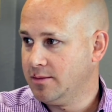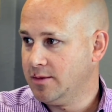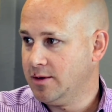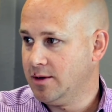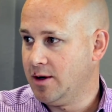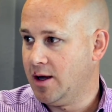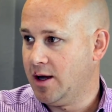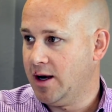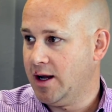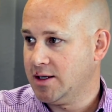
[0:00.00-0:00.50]

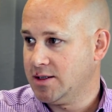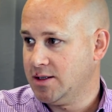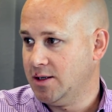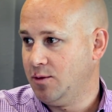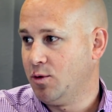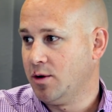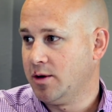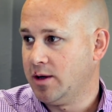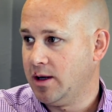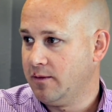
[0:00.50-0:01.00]
You're not actually
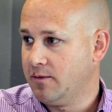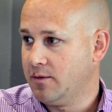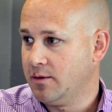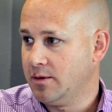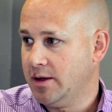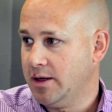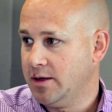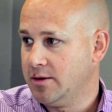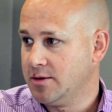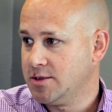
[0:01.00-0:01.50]
working for
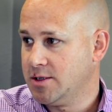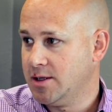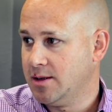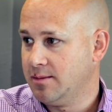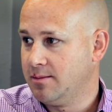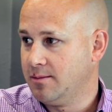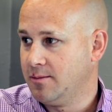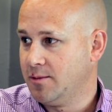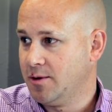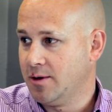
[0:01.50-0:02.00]

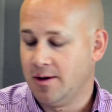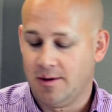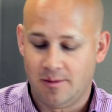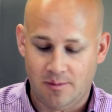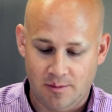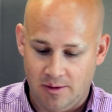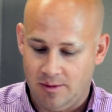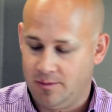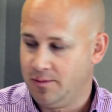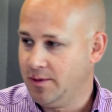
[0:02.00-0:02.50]
leadership.
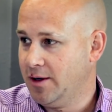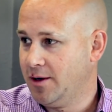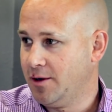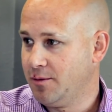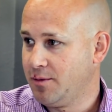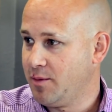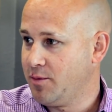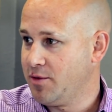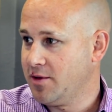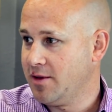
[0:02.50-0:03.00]
We all
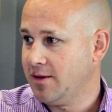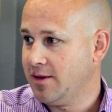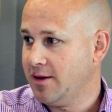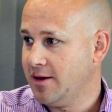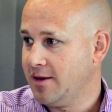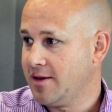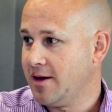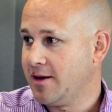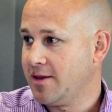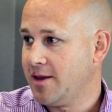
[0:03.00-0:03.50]
represent the
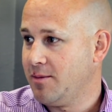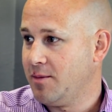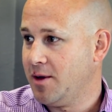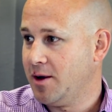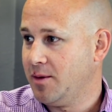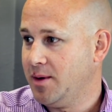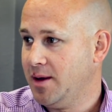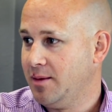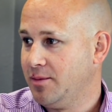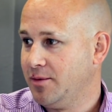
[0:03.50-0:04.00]
exact same
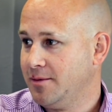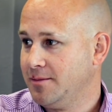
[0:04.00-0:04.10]
amount of people.